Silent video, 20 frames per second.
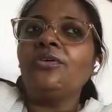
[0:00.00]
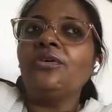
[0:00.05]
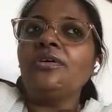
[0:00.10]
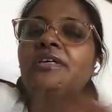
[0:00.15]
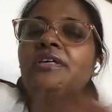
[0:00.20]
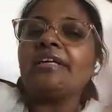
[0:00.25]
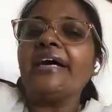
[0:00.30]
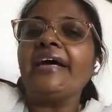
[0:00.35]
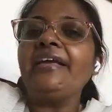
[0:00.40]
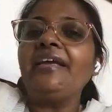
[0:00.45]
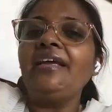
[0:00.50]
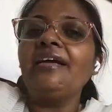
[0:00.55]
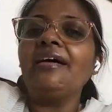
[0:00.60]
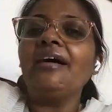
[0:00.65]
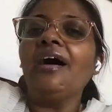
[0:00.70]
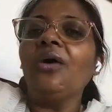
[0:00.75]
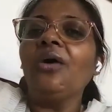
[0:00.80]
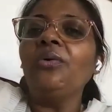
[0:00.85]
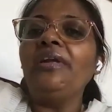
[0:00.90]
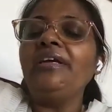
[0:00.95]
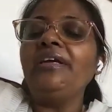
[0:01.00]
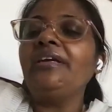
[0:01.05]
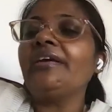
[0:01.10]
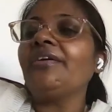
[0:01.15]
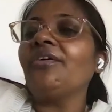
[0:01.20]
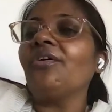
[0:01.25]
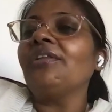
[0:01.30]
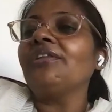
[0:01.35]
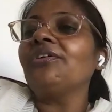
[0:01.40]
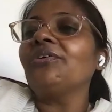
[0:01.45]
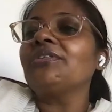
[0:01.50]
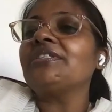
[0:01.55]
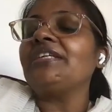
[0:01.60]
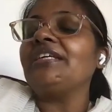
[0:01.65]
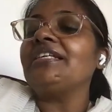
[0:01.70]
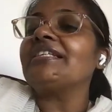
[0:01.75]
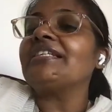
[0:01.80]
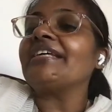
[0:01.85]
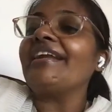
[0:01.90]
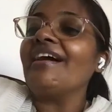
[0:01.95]
you know, crying, howling and all those
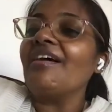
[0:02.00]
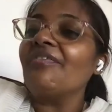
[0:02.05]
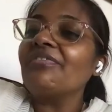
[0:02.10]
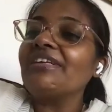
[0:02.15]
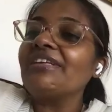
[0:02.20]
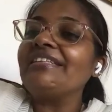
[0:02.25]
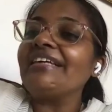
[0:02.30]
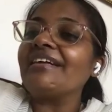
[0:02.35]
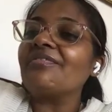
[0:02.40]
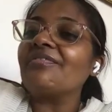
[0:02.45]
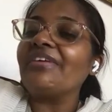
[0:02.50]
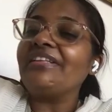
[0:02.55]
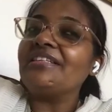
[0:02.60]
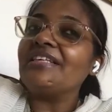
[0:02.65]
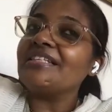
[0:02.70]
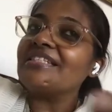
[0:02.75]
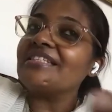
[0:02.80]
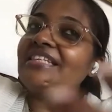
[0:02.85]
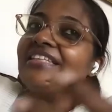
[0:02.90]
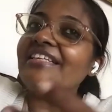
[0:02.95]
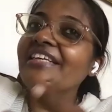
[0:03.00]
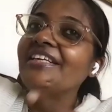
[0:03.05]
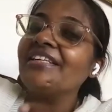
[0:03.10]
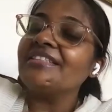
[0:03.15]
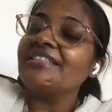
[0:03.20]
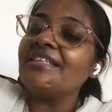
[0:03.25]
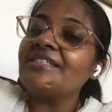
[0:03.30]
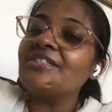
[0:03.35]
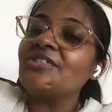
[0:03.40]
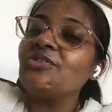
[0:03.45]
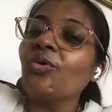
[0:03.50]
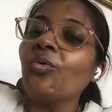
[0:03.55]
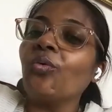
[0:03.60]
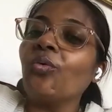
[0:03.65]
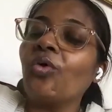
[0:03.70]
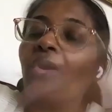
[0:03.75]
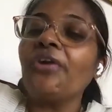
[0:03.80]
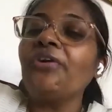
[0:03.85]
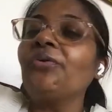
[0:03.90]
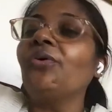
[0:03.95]
things. And after that, when they see that they just don't
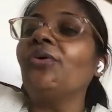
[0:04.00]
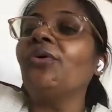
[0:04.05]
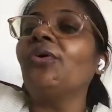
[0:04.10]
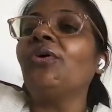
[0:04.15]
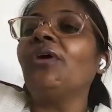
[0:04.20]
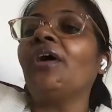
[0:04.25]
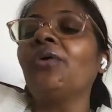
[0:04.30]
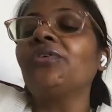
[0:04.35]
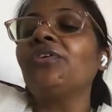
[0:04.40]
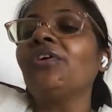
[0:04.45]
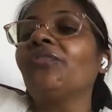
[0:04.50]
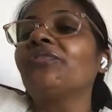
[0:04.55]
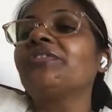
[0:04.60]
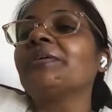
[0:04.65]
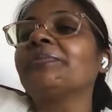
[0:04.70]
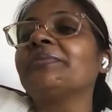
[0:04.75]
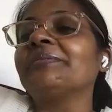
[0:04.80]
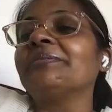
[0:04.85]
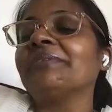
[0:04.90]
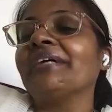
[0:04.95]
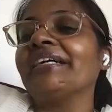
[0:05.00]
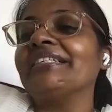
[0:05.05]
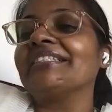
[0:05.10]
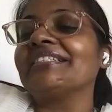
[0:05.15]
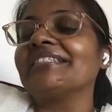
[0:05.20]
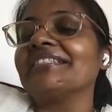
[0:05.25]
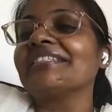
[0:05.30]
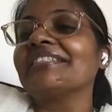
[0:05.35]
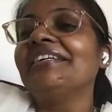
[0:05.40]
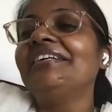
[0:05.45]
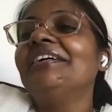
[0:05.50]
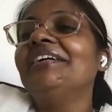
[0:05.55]
want to go out of the premises.